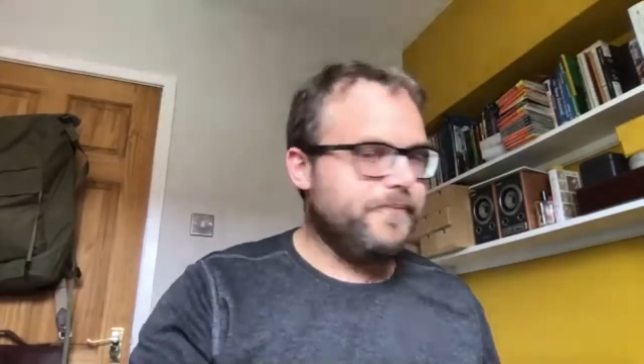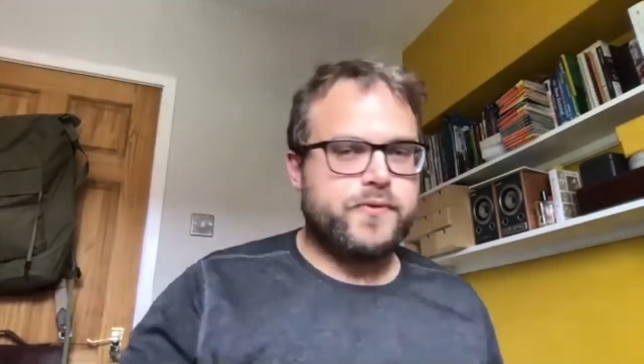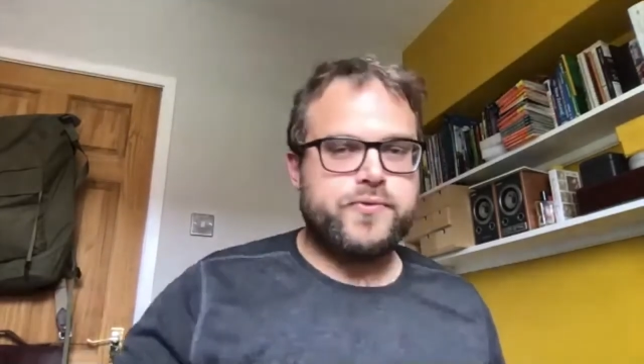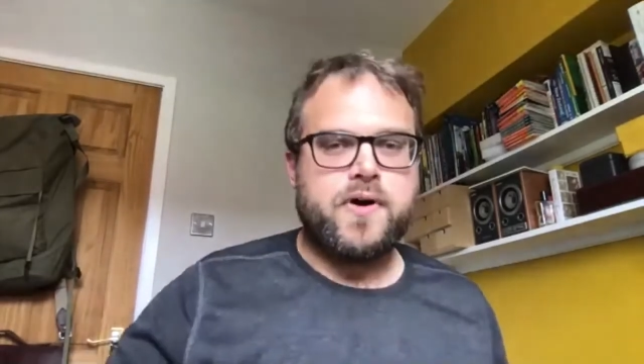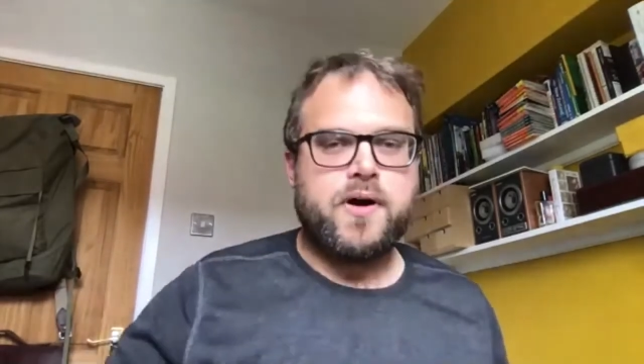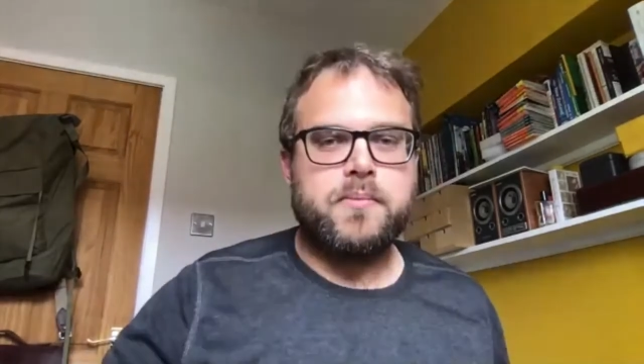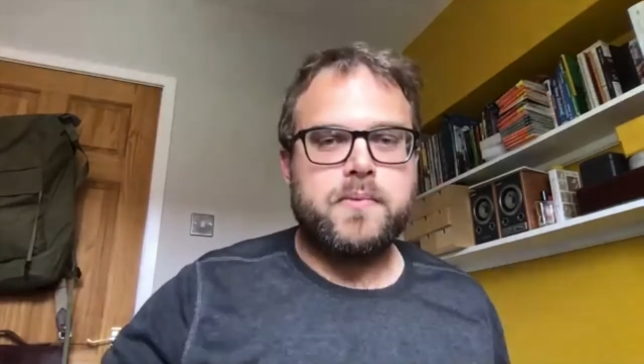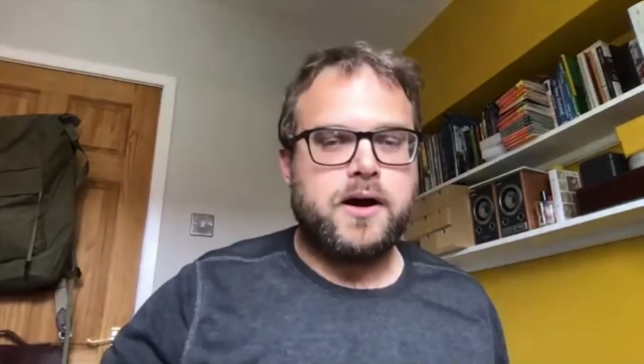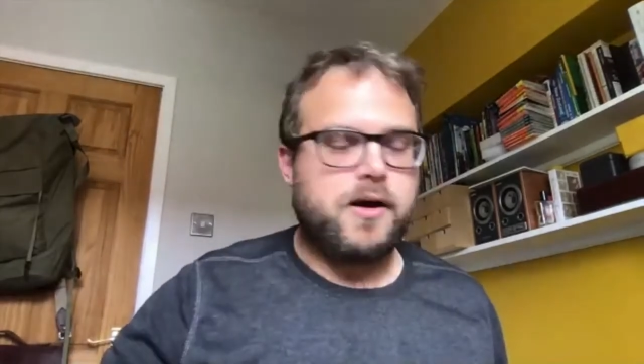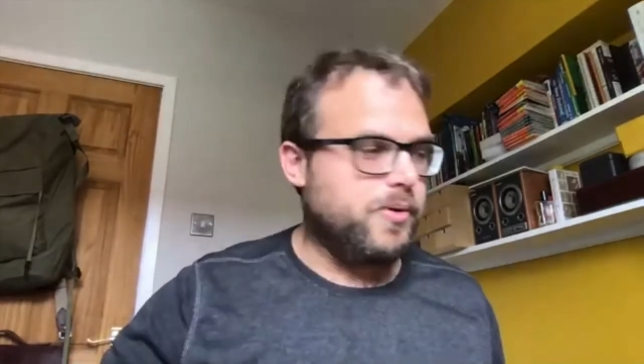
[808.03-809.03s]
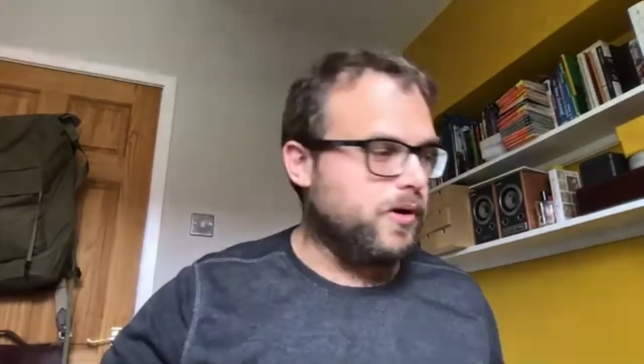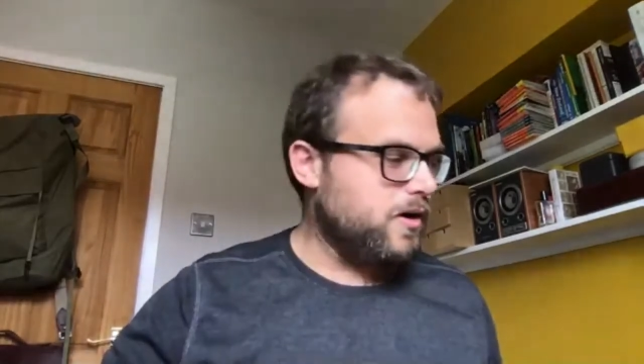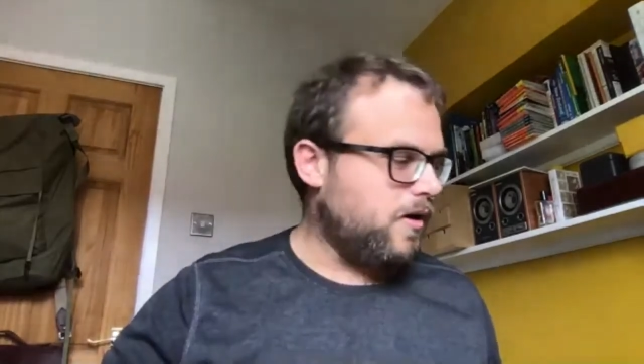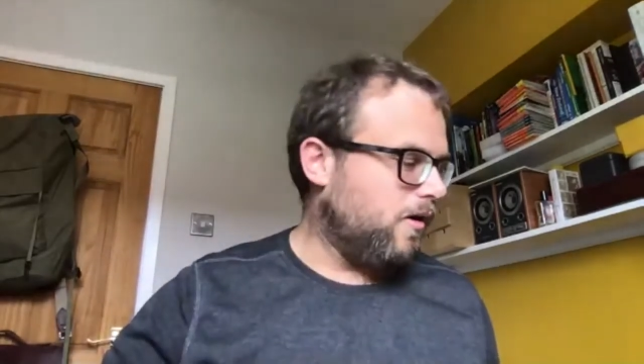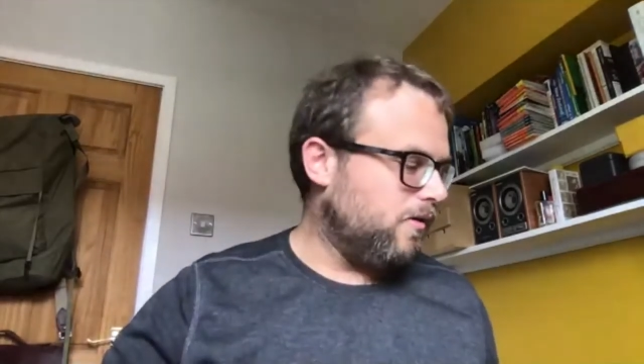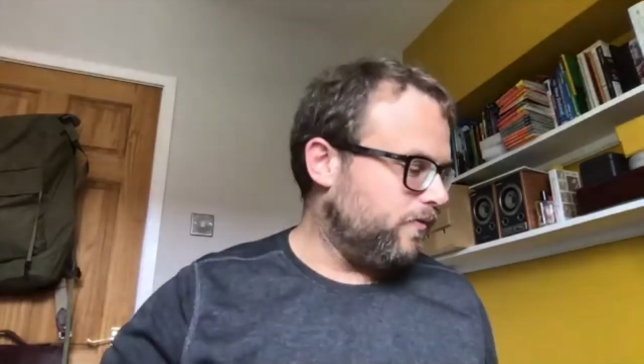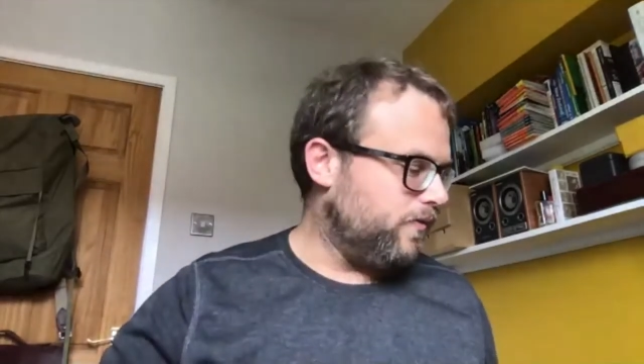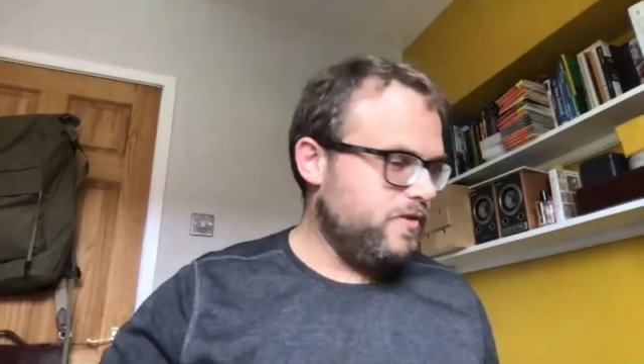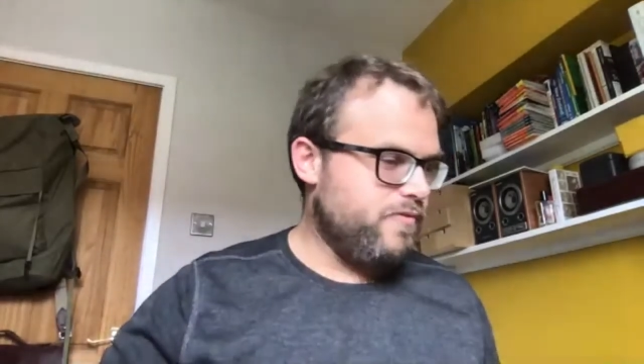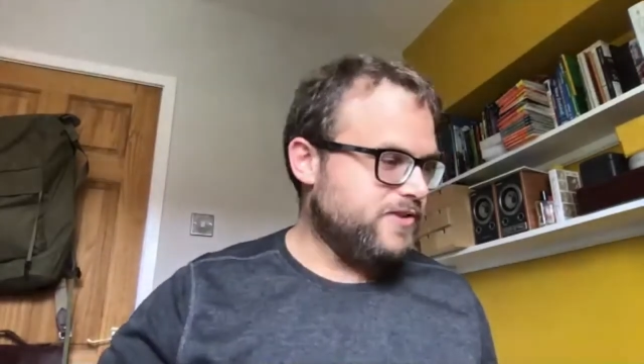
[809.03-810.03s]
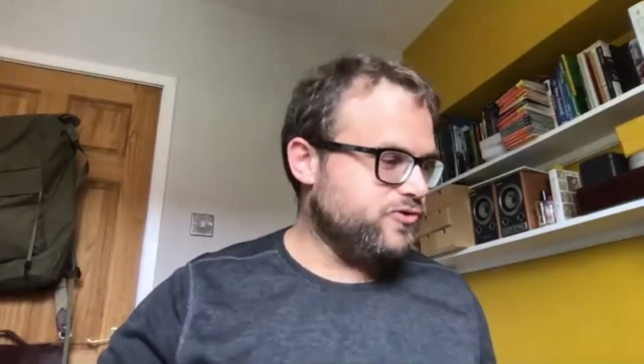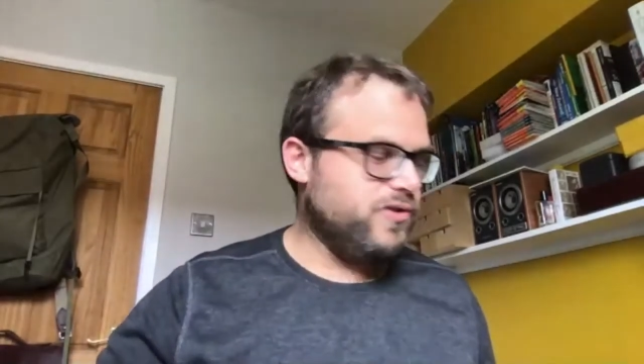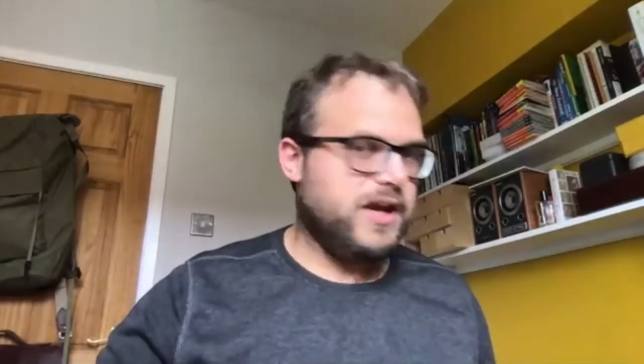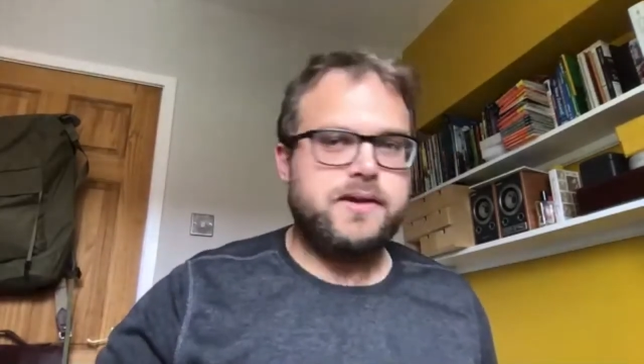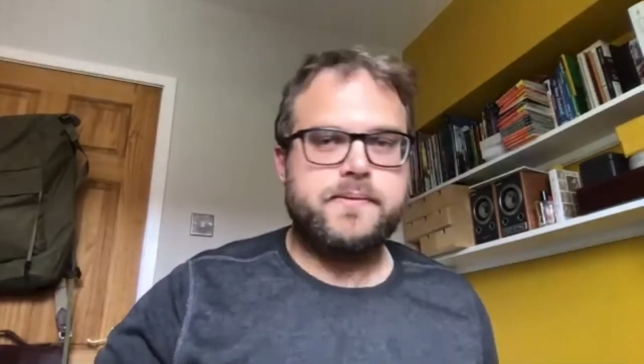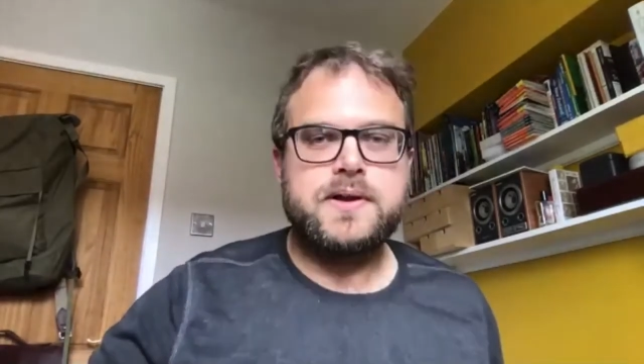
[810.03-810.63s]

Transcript: from our book of The Red Tree.